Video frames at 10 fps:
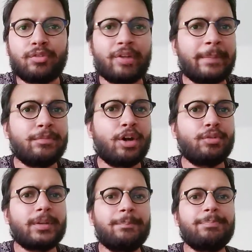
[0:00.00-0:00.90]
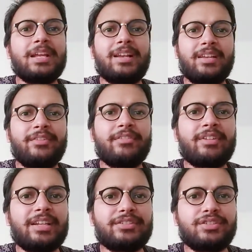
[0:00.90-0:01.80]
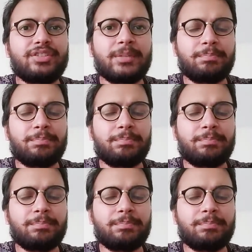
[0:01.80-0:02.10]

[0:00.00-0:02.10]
wiped out live-in relationship